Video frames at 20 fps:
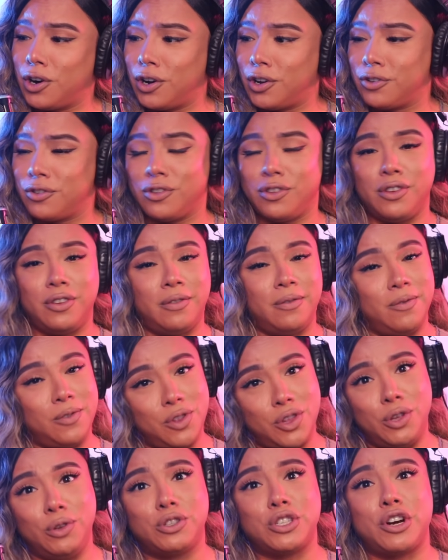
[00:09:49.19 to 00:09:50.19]
girl,
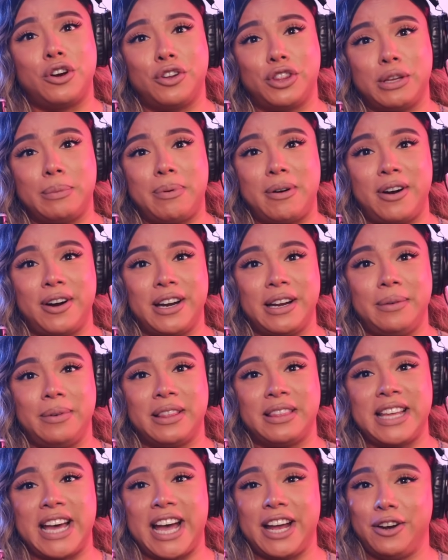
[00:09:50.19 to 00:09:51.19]
you turned the
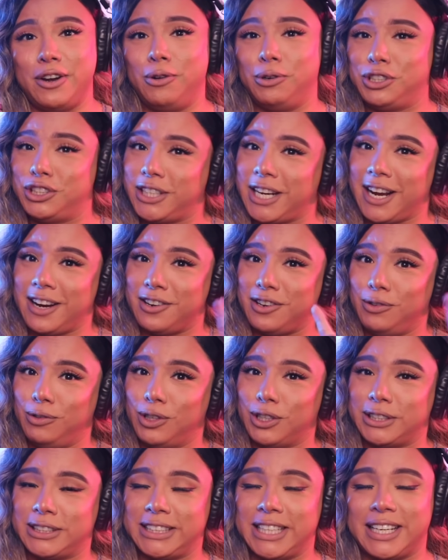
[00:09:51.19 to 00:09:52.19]
party with that. No
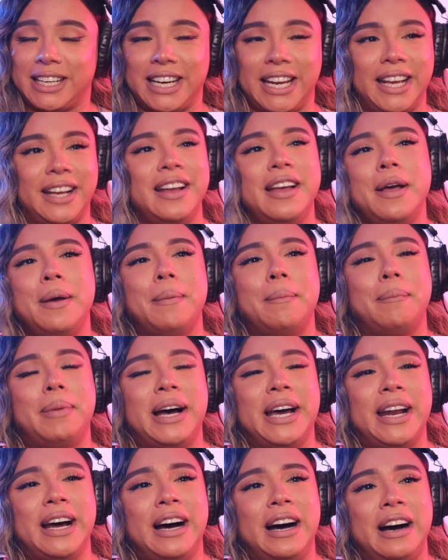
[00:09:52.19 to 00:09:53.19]
shade. You look sickening.
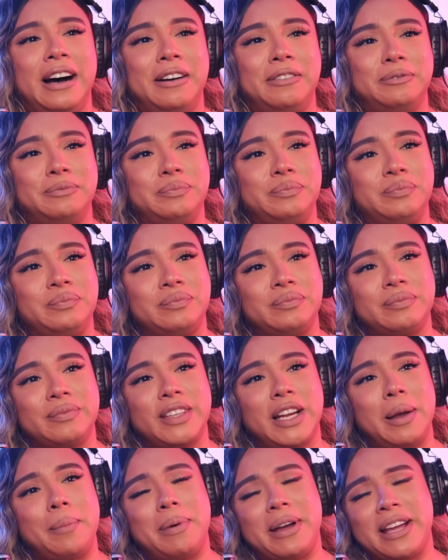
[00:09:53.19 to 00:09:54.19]
But bravo